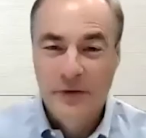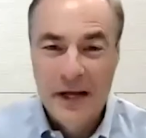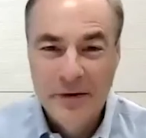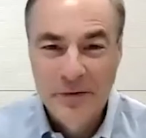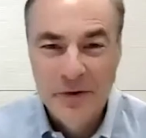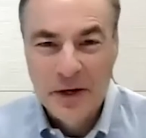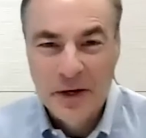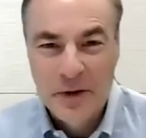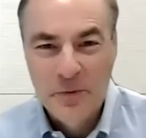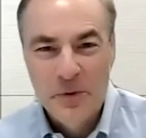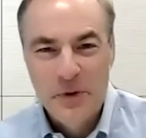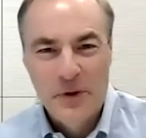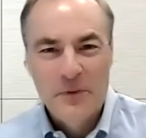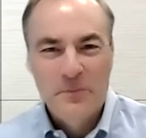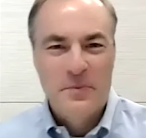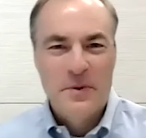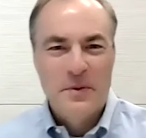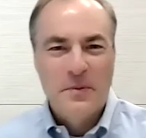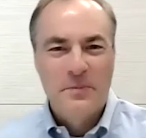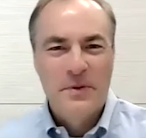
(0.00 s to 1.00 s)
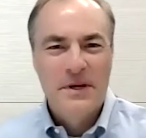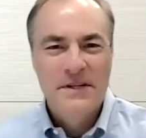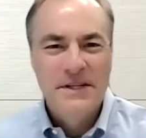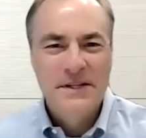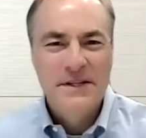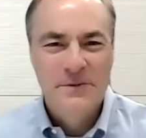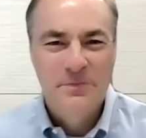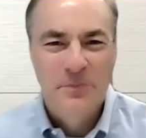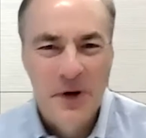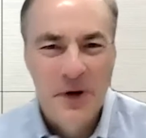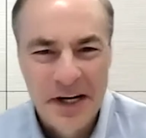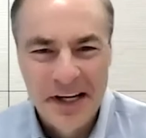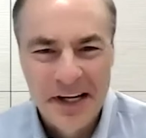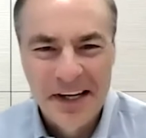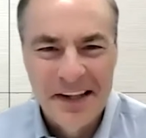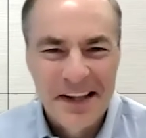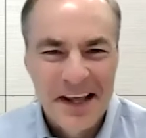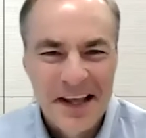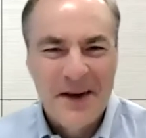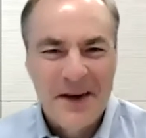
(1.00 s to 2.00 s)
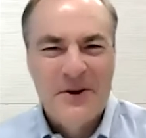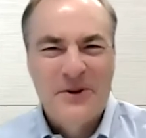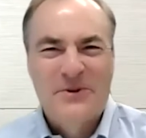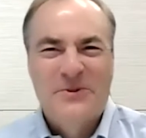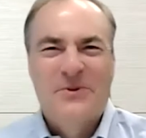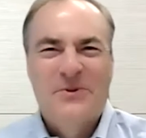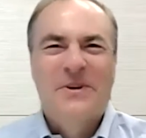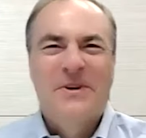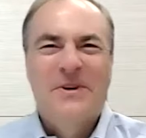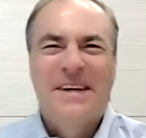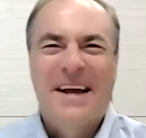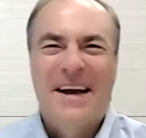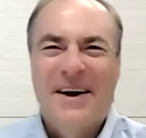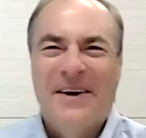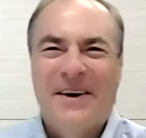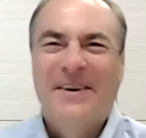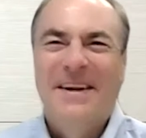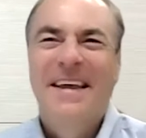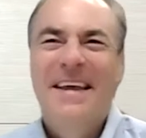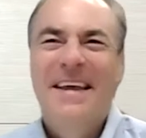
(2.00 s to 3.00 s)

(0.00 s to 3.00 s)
Sounds like a really busy spring getting that all sorted out.